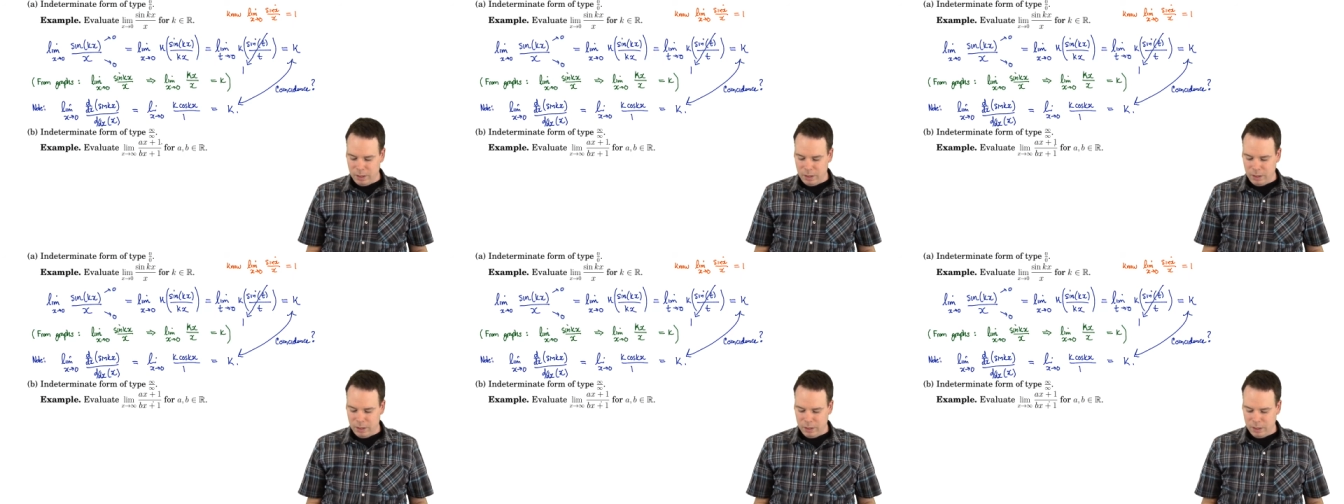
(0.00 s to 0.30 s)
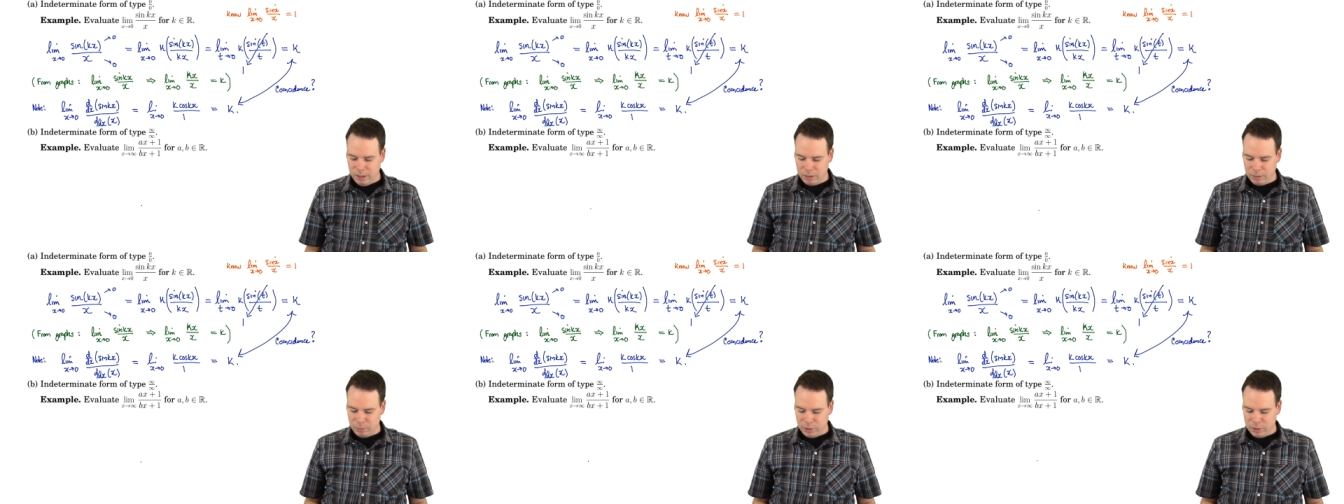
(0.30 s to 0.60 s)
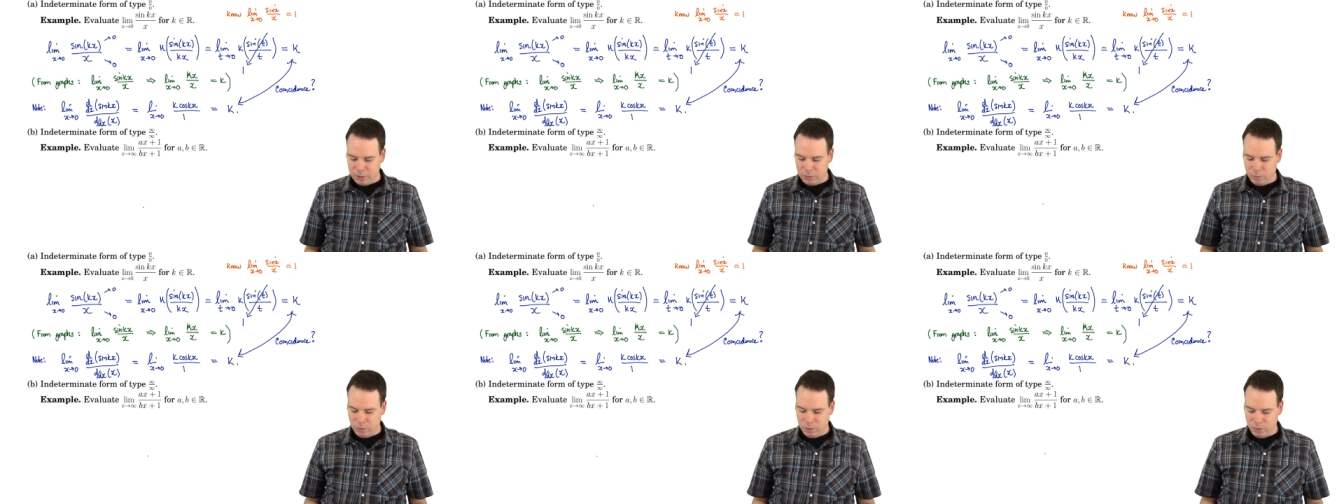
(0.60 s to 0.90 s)
ax
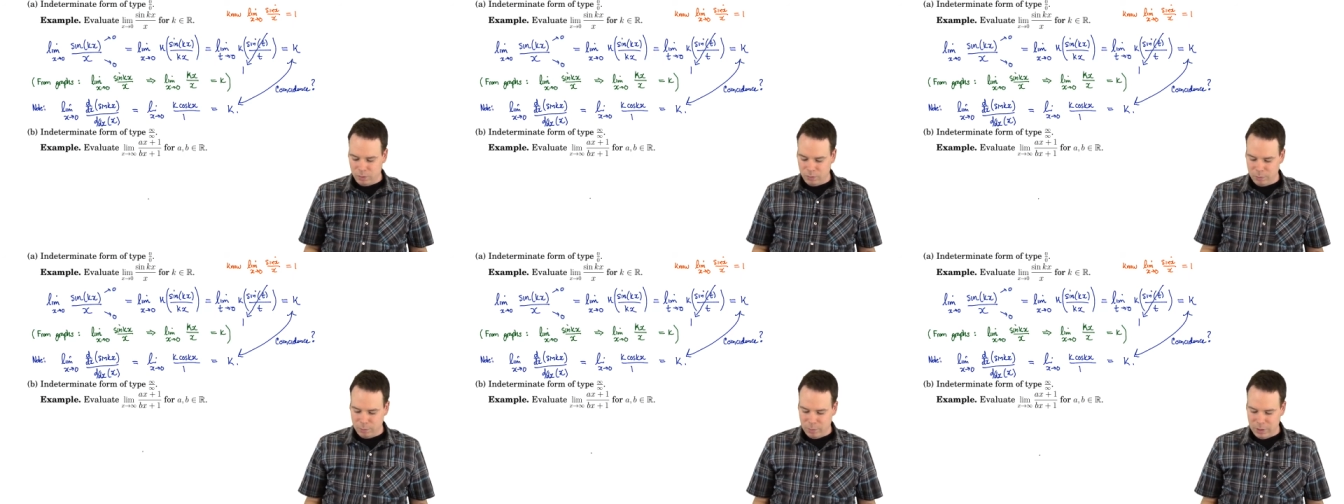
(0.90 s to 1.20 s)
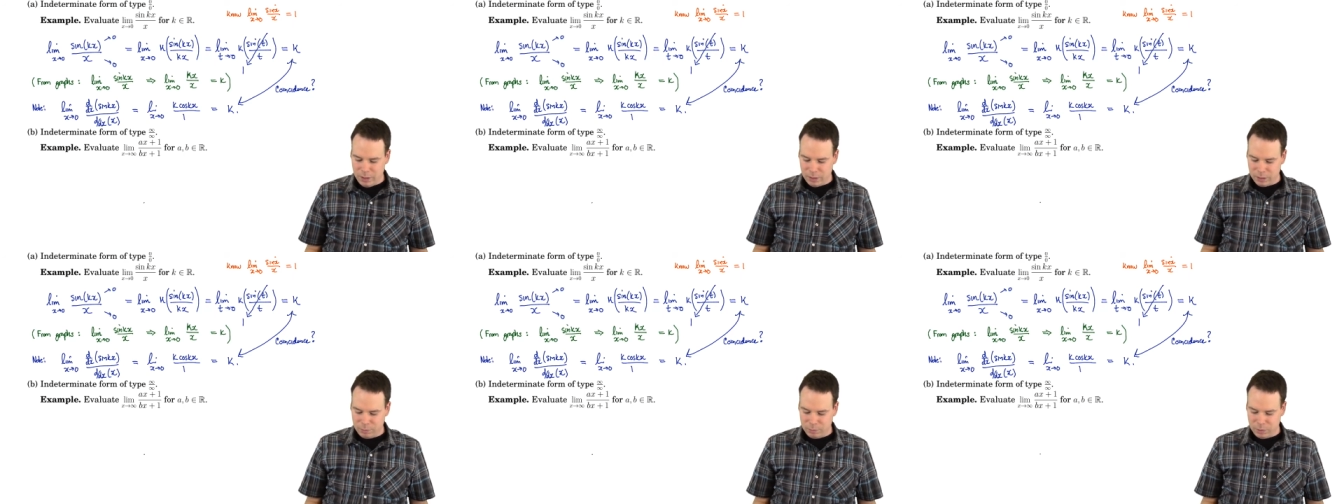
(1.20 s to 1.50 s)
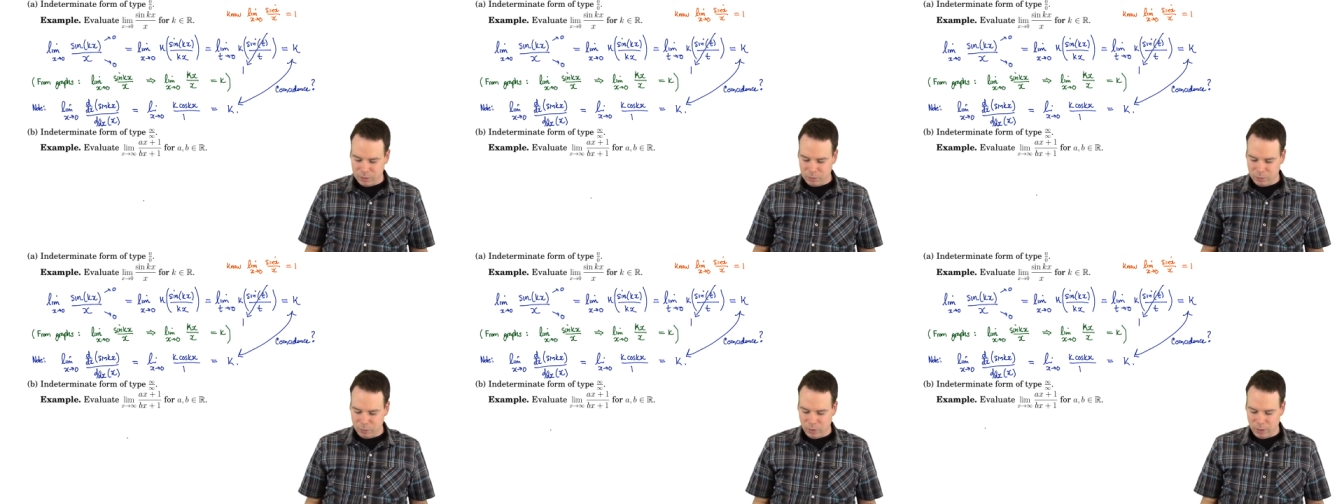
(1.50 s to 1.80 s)
plus 1 over bx
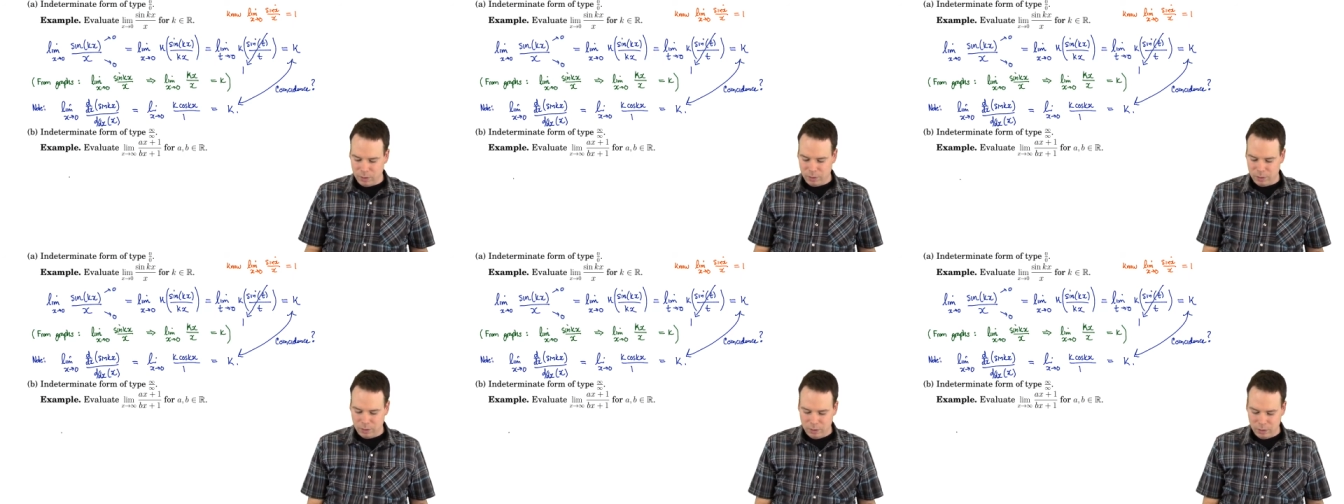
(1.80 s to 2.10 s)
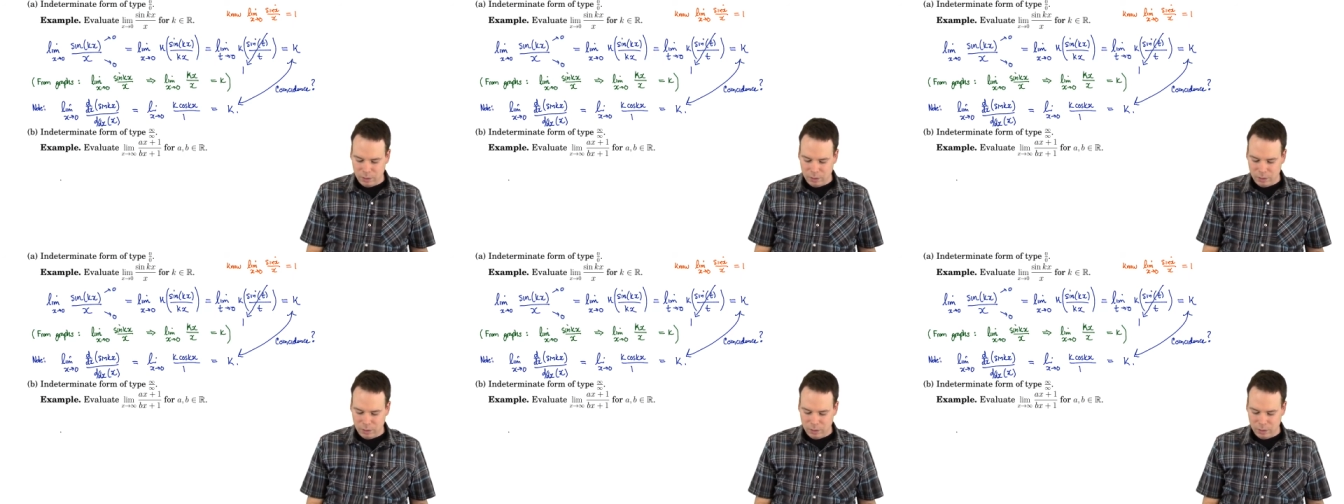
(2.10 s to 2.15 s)
plus 1.